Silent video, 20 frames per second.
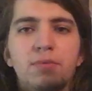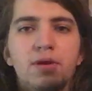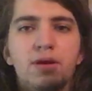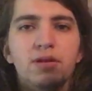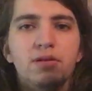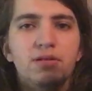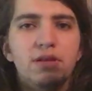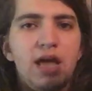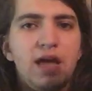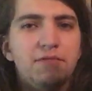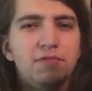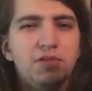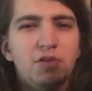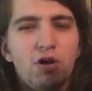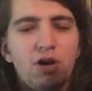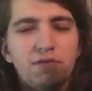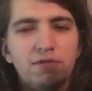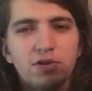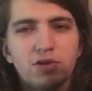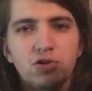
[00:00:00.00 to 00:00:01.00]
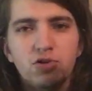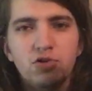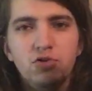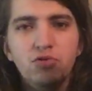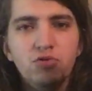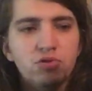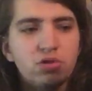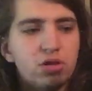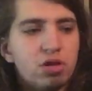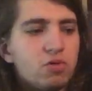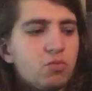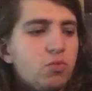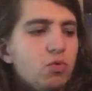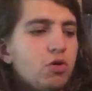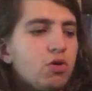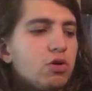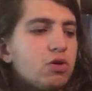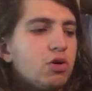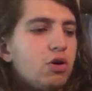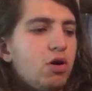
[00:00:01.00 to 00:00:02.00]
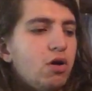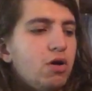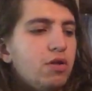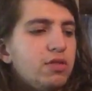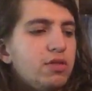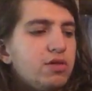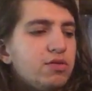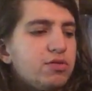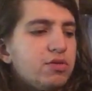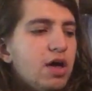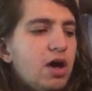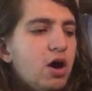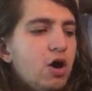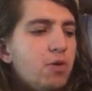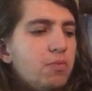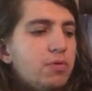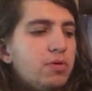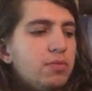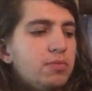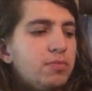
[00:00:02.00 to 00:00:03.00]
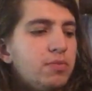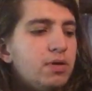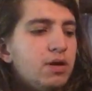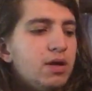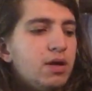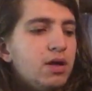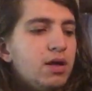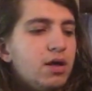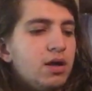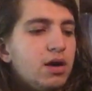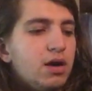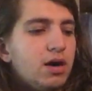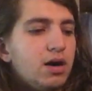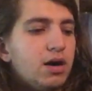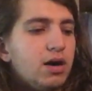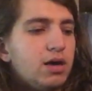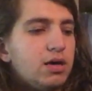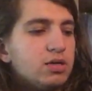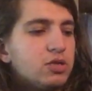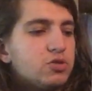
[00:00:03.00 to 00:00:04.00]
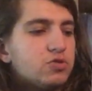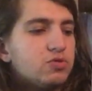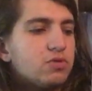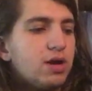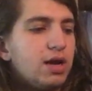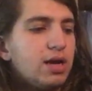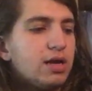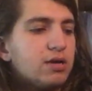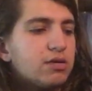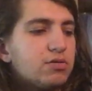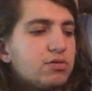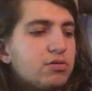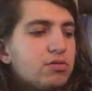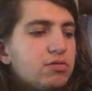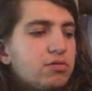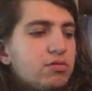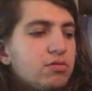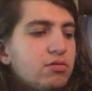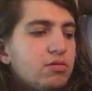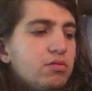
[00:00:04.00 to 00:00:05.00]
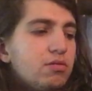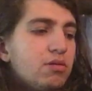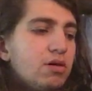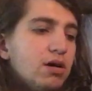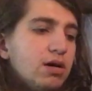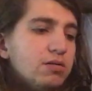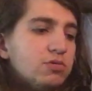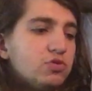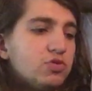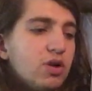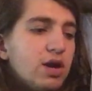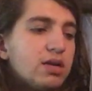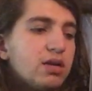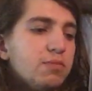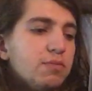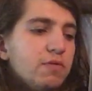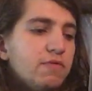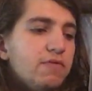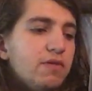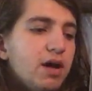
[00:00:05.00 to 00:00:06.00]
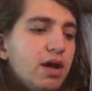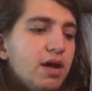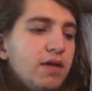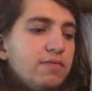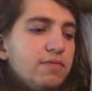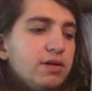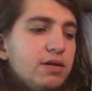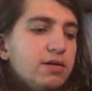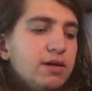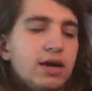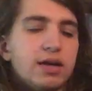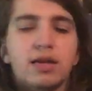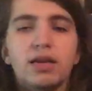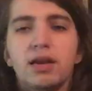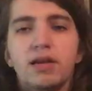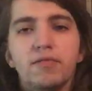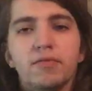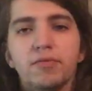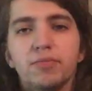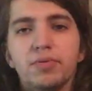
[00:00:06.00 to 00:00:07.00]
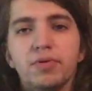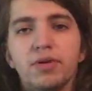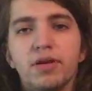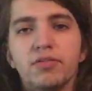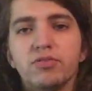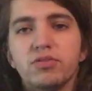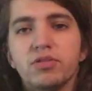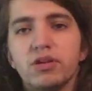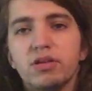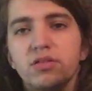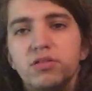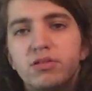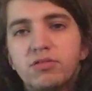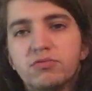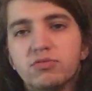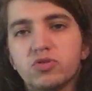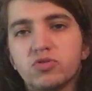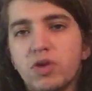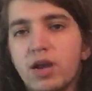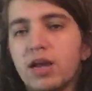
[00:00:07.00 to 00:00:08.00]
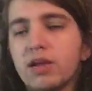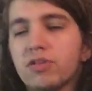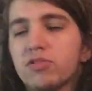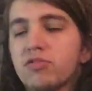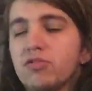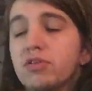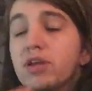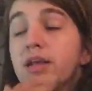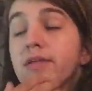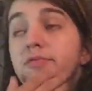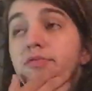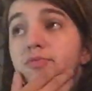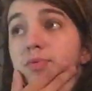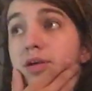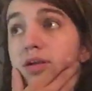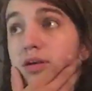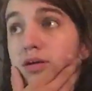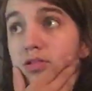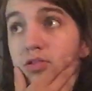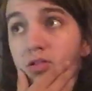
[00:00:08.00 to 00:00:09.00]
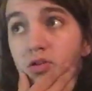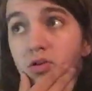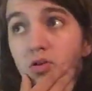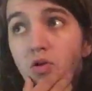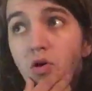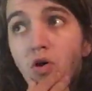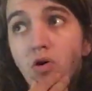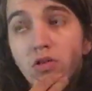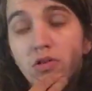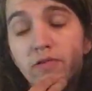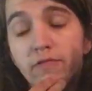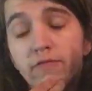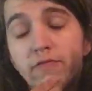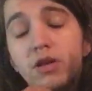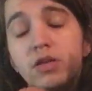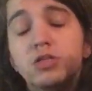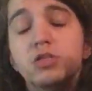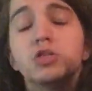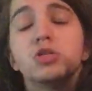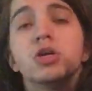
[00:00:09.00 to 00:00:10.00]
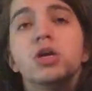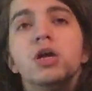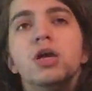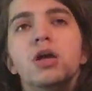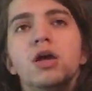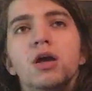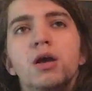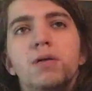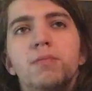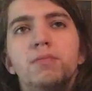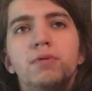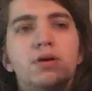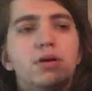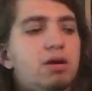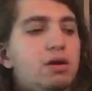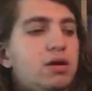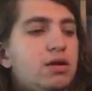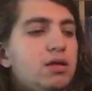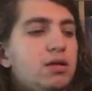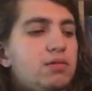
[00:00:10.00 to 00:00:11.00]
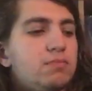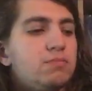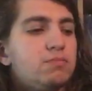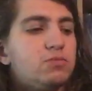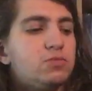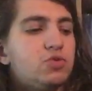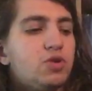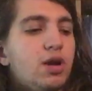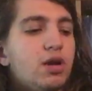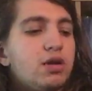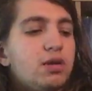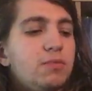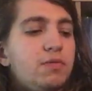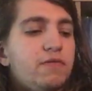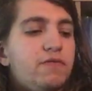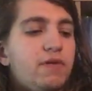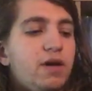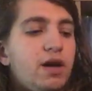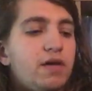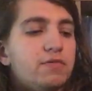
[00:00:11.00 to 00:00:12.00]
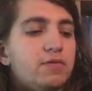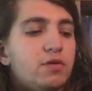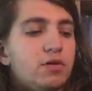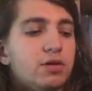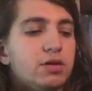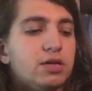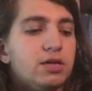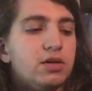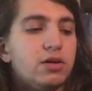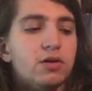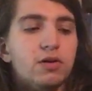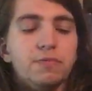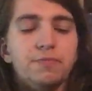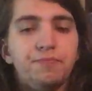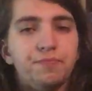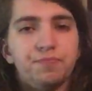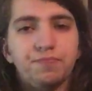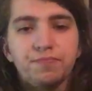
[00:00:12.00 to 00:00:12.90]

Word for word: metal and have a lot of acoustic work on this album. Uh, tracks uh, track number five, I, I, can never pronounce any of their tracks or names because they're all in French. But uh, track number five on here,